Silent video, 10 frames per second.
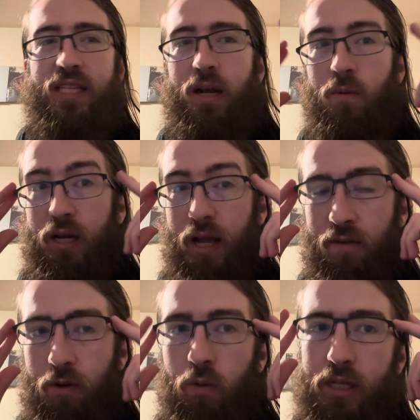I want to
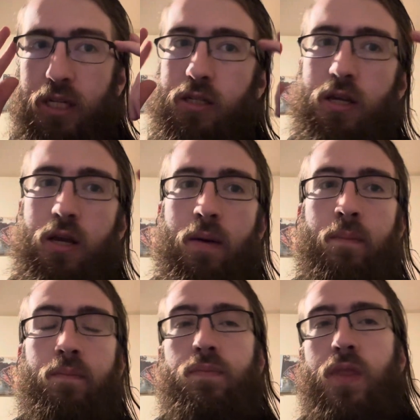cover, which is,
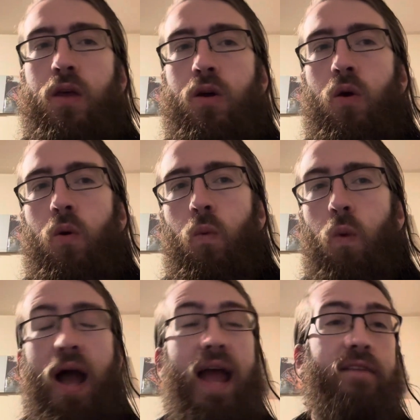
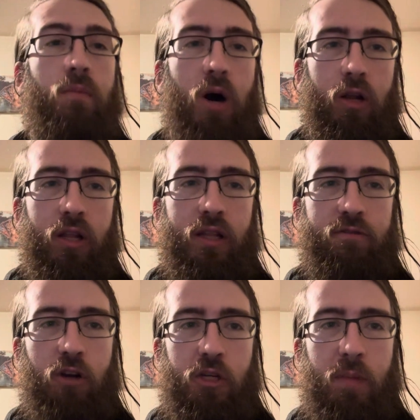why have a model in the
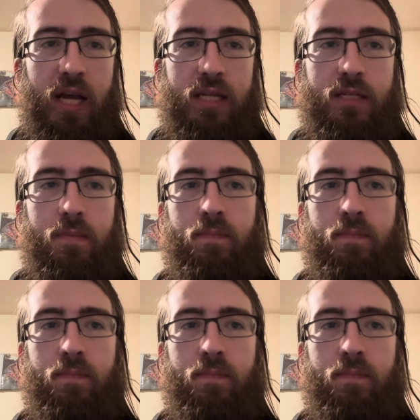first place?